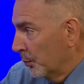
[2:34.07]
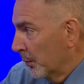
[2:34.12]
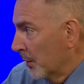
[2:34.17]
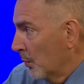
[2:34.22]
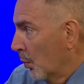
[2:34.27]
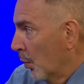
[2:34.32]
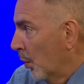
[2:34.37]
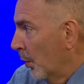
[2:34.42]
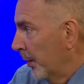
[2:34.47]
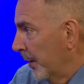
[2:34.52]

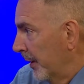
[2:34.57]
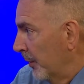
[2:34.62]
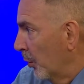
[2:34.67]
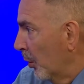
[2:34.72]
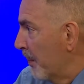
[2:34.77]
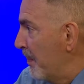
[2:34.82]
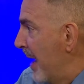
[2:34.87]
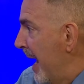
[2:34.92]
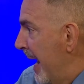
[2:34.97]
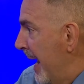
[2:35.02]
rewarded
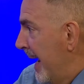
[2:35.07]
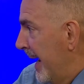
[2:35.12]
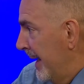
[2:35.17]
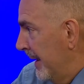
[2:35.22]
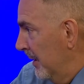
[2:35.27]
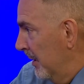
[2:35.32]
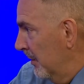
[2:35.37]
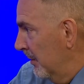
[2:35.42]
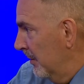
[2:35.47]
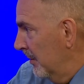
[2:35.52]
or
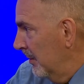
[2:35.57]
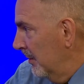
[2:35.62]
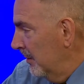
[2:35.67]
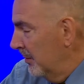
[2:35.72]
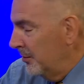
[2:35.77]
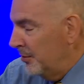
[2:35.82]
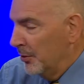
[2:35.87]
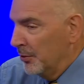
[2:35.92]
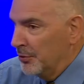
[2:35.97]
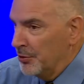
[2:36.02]
paid
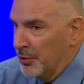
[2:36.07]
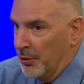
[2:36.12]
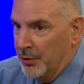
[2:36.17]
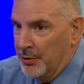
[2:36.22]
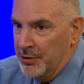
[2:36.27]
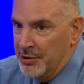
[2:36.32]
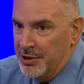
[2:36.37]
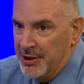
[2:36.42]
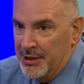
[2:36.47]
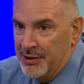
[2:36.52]
to
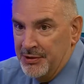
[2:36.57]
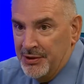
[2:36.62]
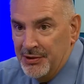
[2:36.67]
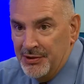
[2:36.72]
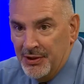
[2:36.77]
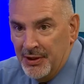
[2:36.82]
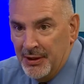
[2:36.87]
turn Jesus